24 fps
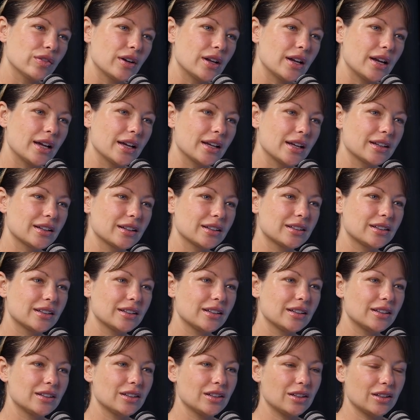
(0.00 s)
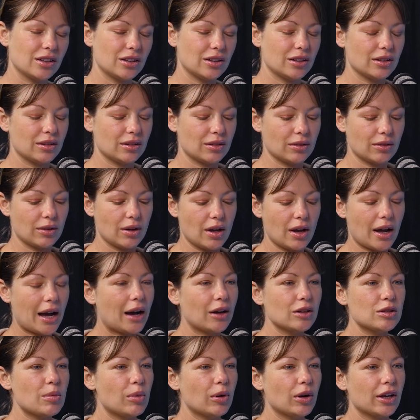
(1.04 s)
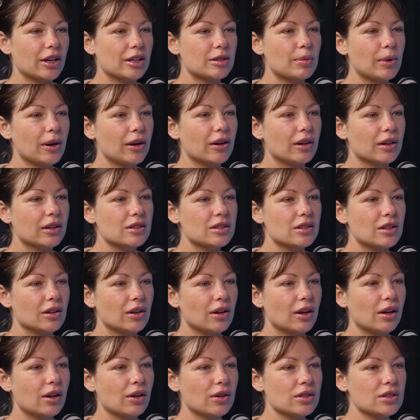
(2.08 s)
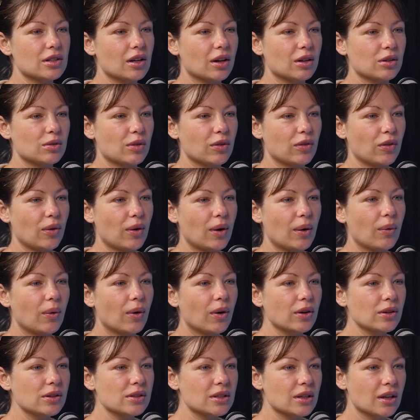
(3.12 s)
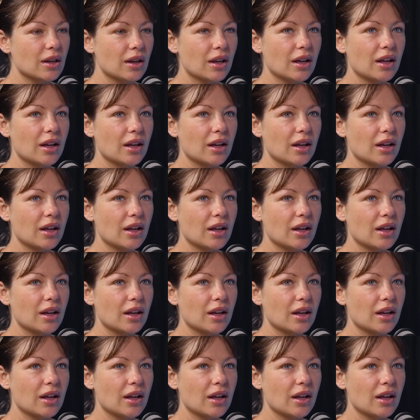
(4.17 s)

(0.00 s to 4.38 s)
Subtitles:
I like didn't out of body experience. You know, I lost touch with who I was.